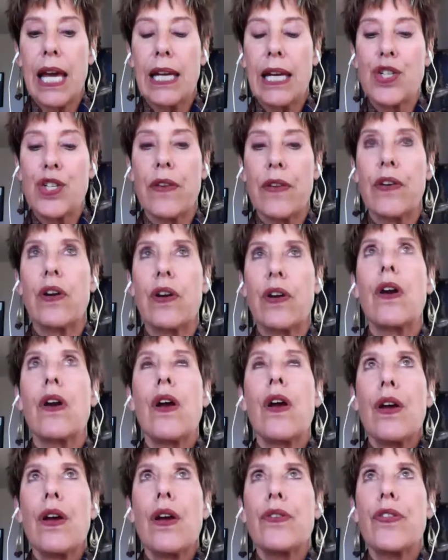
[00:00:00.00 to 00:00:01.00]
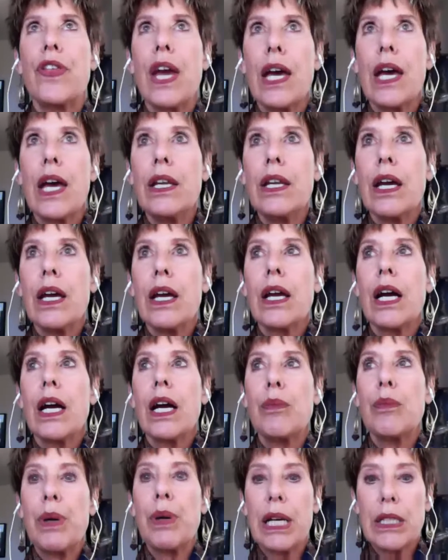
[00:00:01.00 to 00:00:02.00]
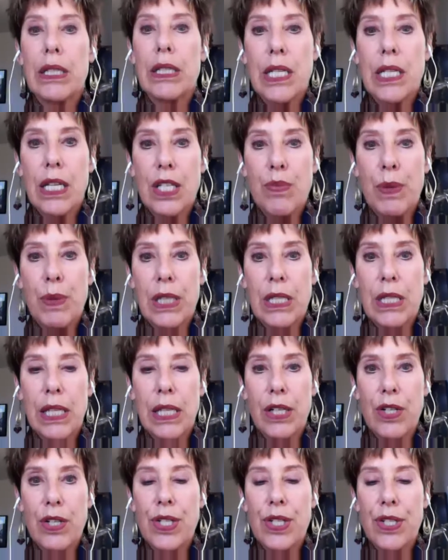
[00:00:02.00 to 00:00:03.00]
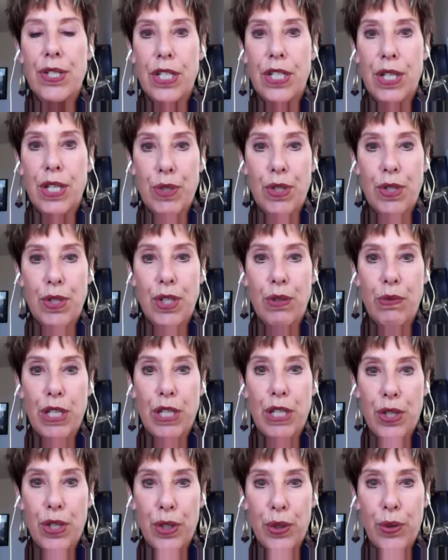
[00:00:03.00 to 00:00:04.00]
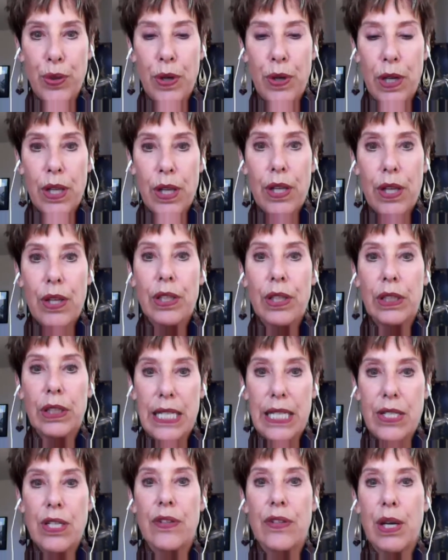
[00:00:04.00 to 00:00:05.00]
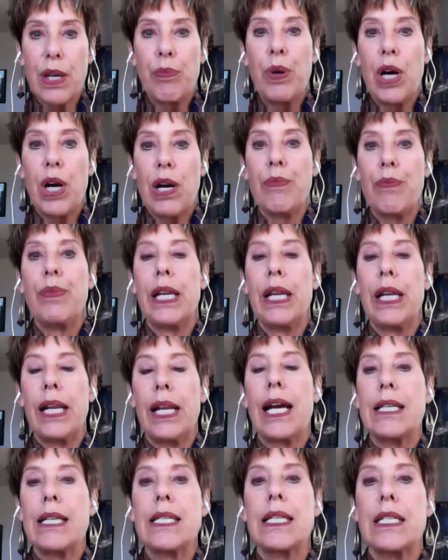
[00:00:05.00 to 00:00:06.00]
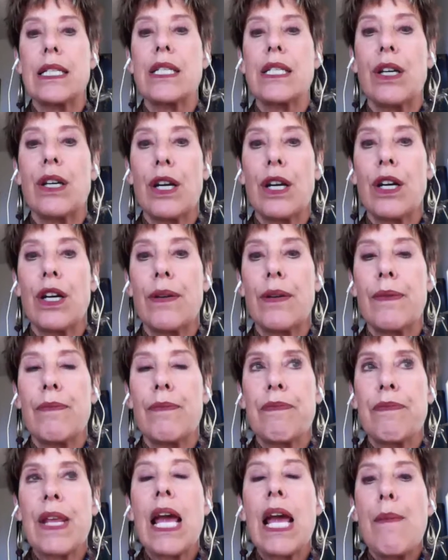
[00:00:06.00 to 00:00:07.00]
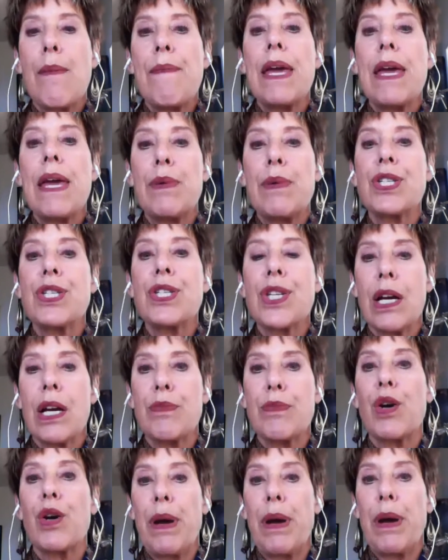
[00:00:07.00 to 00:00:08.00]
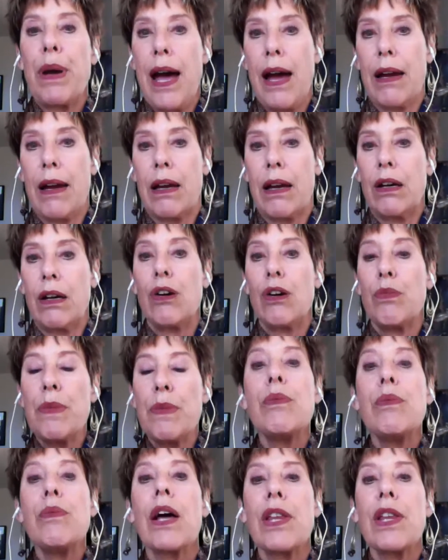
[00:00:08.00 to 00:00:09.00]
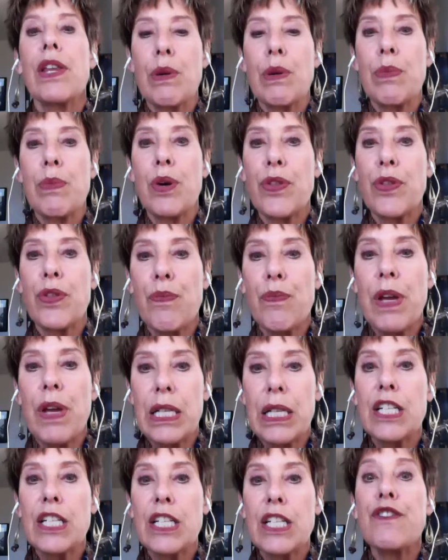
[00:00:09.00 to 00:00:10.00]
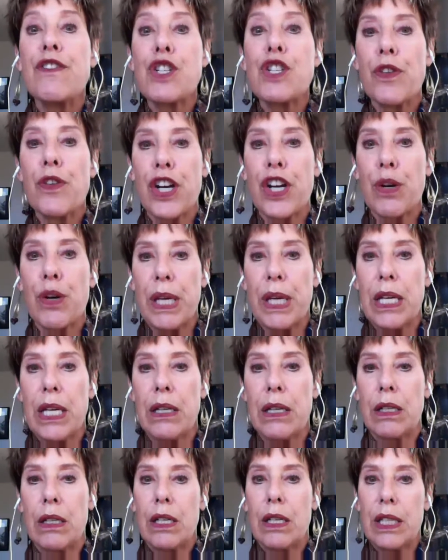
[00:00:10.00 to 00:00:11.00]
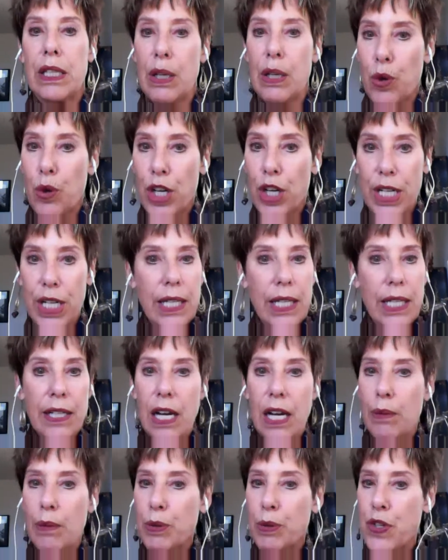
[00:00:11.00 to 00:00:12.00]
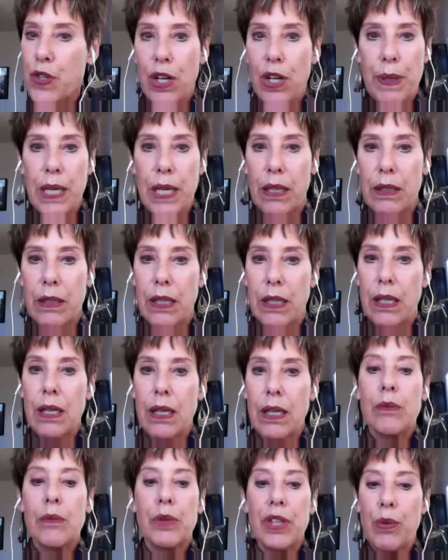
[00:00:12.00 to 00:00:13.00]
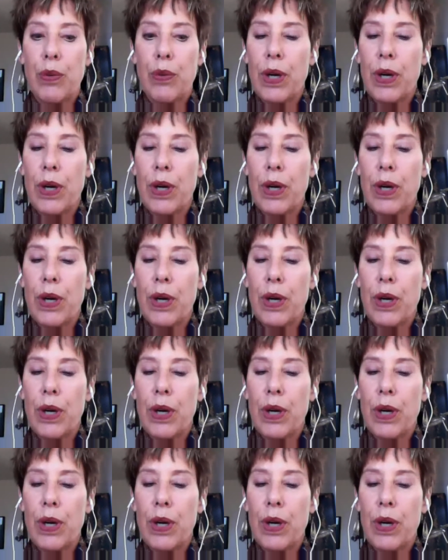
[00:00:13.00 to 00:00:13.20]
each other. Then, about 6 months later, she said she was going to renew the lease on the apartment, and I said to her, maybe it's time to go back. Oh, meanwhile, they were both in individual therapy. They weren't in couples therapy yet, but they were